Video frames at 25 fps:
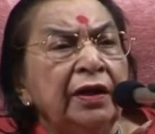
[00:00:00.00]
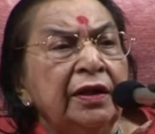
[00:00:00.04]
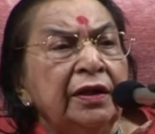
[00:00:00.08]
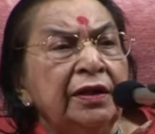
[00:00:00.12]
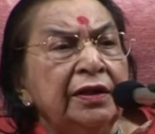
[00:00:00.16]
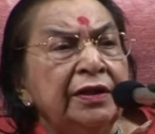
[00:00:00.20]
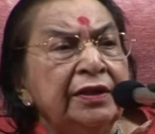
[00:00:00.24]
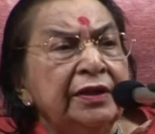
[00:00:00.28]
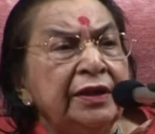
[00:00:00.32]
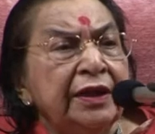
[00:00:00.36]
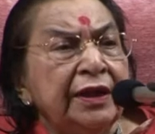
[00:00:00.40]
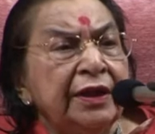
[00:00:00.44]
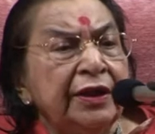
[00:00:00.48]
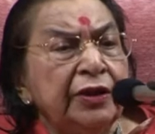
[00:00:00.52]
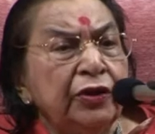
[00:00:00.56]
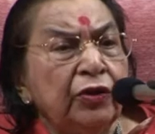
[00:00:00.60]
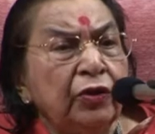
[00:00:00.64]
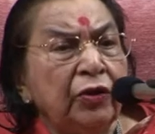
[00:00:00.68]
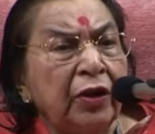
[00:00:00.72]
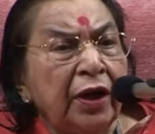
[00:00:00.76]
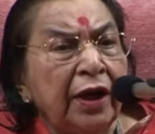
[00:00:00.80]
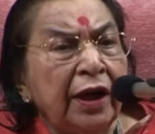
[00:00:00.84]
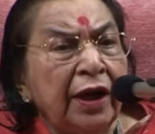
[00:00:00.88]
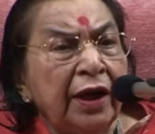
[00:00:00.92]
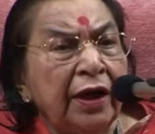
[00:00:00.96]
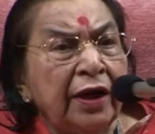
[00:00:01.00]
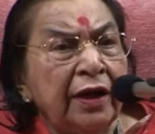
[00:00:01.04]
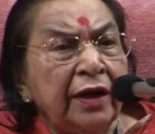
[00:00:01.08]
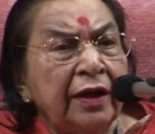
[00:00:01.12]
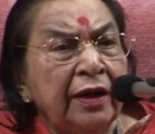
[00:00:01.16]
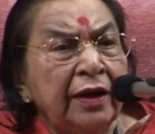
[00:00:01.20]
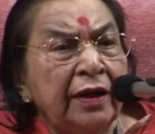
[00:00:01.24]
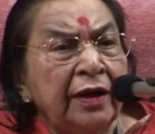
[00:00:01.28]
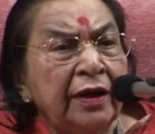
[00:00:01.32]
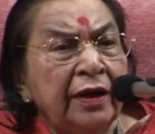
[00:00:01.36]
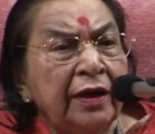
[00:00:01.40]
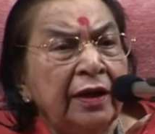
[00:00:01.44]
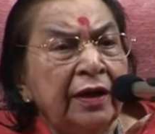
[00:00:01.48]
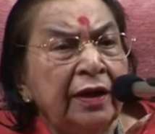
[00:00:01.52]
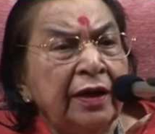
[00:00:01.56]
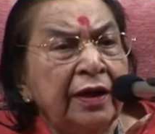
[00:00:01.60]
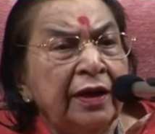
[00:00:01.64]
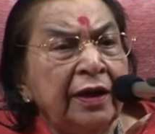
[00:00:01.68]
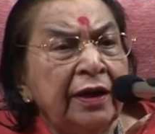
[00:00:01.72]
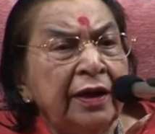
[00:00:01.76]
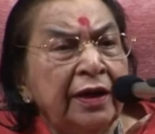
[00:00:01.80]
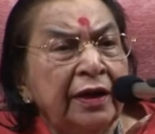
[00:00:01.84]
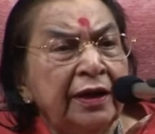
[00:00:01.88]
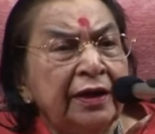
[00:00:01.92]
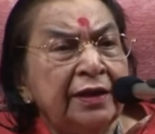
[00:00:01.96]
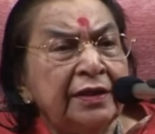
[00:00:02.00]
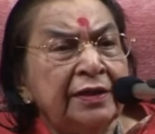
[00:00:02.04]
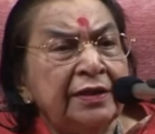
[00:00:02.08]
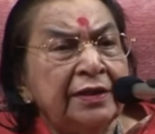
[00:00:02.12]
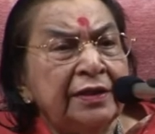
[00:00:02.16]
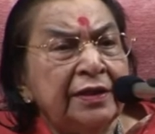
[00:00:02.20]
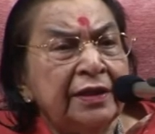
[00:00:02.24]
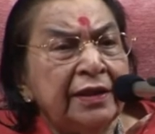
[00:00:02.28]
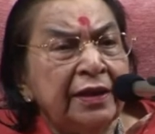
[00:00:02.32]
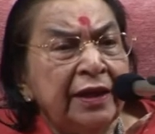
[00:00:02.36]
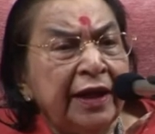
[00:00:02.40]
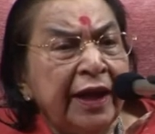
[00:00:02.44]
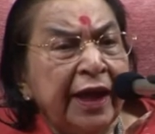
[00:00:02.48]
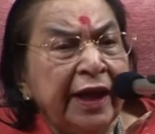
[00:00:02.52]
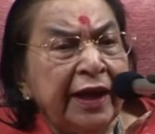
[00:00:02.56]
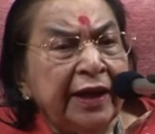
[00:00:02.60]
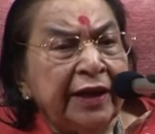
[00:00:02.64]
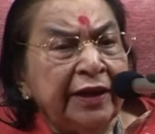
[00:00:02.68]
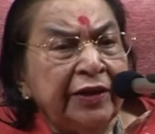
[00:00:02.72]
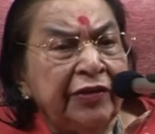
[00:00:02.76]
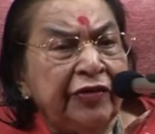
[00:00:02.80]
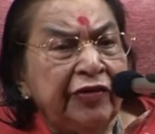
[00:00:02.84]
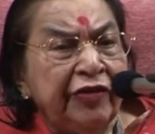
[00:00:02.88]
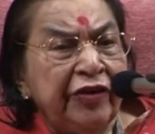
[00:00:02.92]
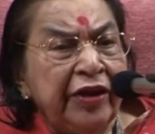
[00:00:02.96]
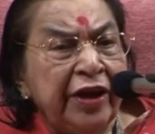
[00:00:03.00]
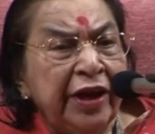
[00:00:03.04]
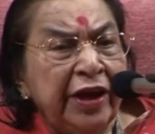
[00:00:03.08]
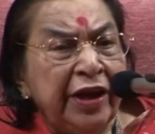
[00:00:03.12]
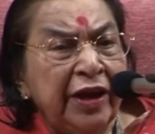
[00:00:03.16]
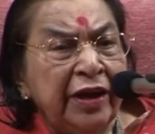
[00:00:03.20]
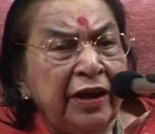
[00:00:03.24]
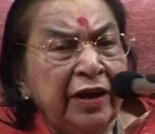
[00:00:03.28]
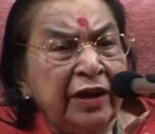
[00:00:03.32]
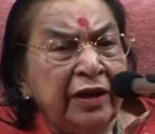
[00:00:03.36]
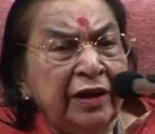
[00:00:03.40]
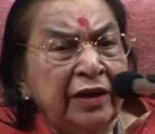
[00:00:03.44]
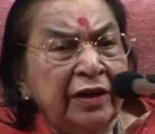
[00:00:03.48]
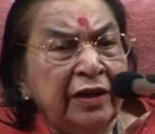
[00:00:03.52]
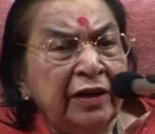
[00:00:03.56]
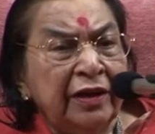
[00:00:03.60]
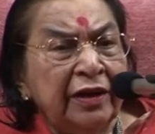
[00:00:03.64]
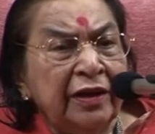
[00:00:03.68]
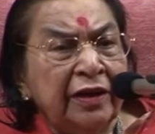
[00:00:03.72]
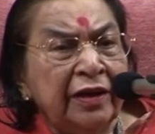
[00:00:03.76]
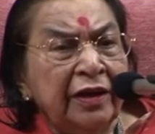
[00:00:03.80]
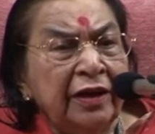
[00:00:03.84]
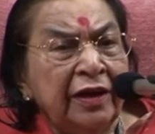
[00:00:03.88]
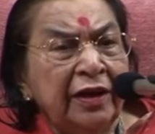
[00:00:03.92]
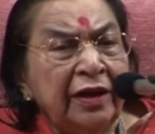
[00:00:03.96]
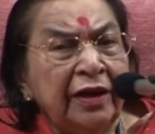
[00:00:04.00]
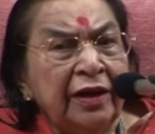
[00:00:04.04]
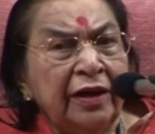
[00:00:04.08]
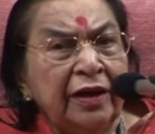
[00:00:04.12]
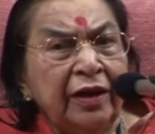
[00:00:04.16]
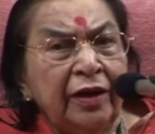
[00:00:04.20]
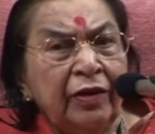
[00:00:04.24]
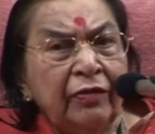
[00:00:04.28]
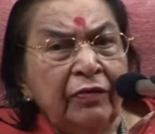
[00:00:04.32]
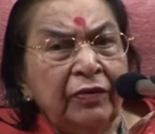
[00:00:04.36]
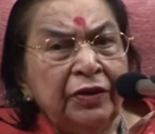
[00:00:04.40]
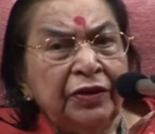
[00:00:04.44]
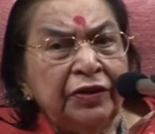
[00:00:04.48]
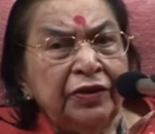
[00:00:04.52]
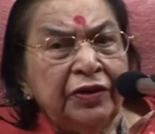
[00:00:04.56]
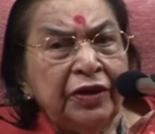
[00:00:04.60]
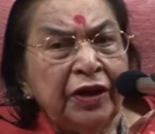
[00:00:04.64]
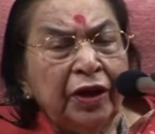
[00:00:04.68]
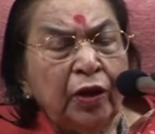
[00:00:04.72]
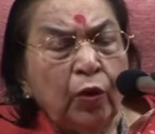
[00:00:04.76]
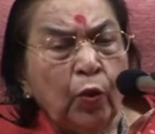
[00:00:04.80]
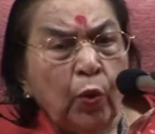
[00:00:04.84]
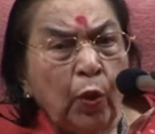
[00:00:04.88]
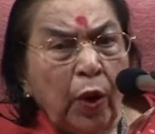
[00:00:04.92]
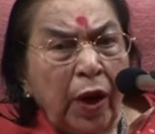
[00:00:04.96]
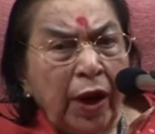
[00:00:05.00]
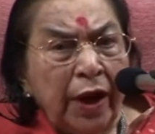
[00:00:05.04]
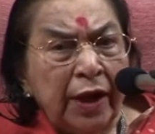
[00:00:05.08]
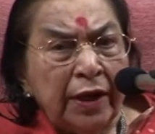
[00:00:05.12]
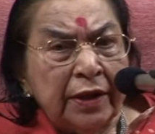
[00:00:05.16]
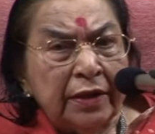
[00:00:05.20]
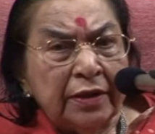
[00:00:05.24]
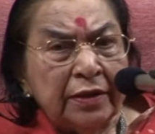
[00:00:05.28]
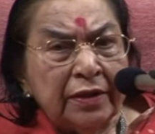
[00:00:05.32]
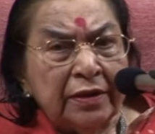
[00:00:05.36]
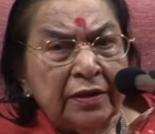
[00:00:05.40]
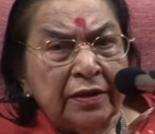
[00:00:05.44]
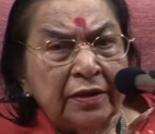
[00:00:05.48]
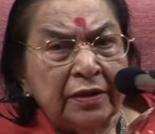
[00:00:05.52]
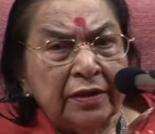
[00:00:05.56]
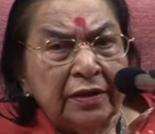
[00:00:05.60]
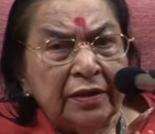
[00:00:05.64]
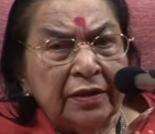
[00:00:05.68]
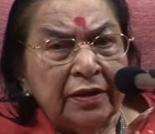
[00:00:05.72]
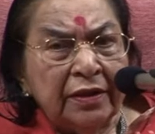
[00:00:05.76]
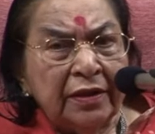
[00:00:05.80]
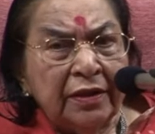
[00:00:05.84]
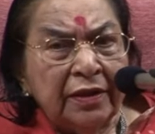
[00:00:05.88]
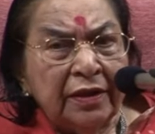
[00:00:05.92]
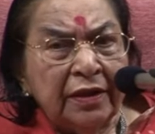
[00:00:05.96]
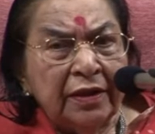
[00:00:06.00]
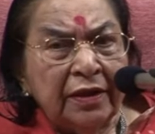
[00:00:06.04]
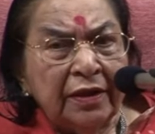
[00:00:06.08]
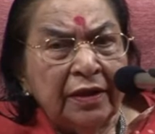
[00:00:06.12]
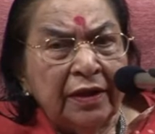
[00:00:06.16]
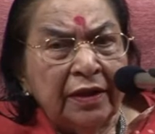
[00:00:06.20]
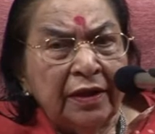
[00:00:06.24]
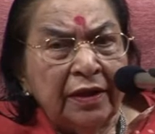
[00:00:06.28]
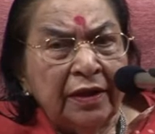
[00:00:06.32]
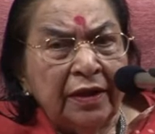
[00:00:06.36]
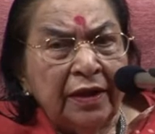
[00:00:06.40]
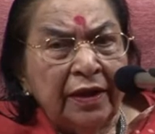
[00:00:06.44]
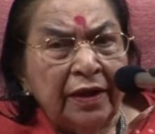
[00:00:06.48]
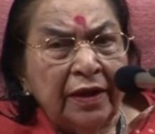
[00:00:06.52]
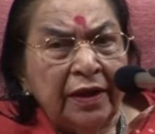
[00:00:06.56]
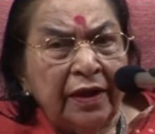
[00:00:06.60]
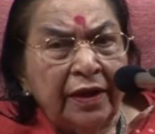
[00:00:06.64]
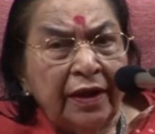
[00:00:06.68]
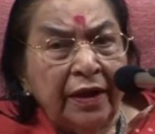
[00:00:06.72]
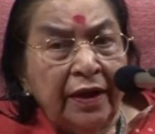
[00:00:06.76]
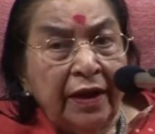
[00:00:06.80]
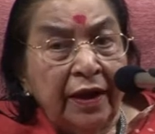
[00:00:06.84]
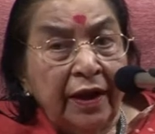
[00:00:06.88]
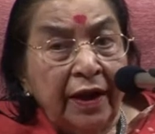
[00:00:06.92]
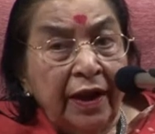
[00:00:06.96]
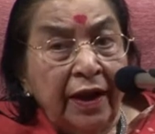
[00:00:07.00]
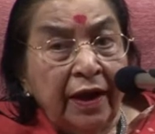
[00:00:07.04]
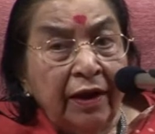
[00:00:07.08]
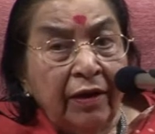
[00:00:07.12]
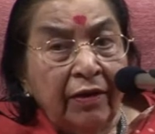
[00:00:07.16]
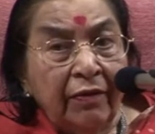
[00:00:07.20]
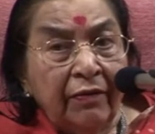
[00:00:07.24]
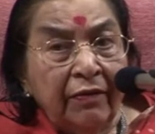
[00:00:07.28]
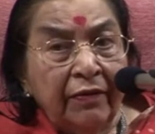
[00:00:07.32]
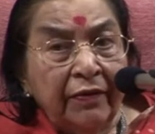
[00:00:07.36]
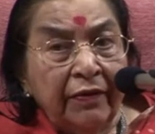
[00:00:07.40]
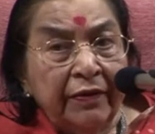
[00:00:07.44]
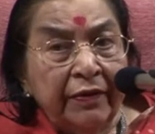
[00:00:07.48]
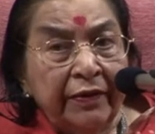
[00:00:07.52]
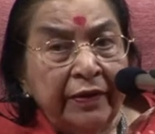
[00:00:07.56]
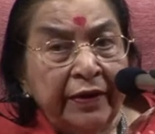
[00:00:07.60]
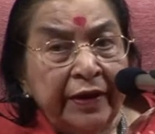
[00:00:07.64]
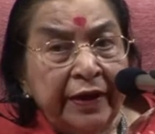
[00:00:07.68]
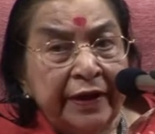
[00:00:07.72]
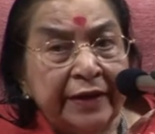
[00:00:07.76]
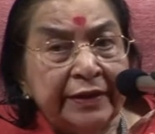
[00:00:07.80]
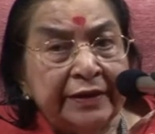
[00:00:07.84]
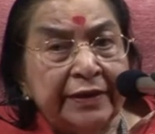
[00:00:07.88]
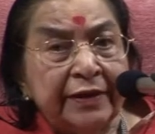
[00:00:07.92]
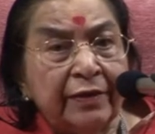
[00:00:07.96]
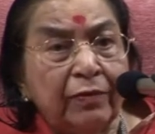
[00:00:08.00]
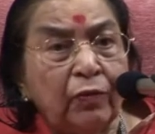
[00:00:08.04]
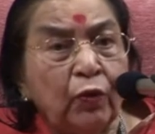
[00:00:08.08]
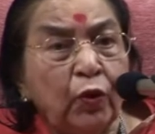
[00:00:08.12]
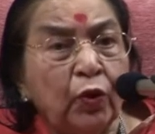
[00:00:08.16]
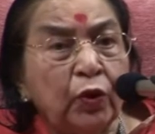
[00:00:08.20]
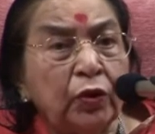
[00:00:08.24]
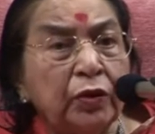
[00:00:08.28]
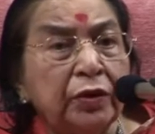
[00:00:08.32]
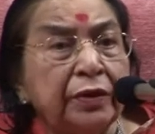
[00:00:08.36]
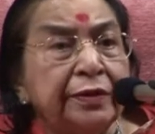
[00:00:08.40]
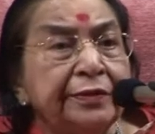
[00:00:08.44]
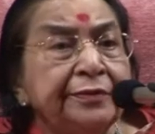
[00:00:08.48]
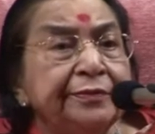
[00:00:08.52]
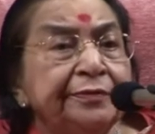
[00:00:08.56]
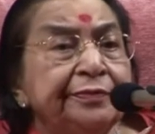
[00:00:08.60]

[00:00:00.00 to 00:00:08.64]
Sahaja Yoga is like a tree which requires love as the water.